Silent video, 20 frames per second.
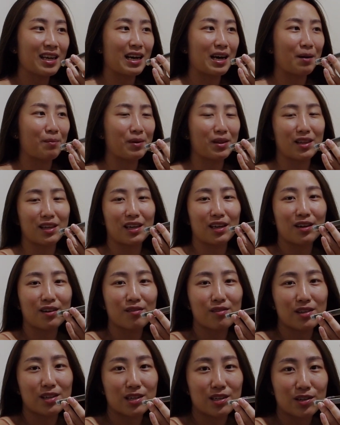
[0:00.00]
at the end
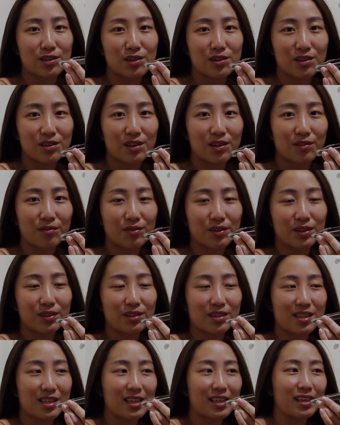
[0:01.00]
of the dinner, it
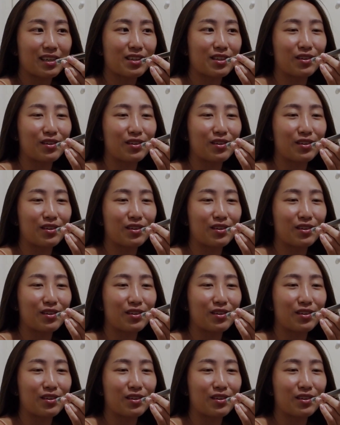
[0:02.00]
feels like.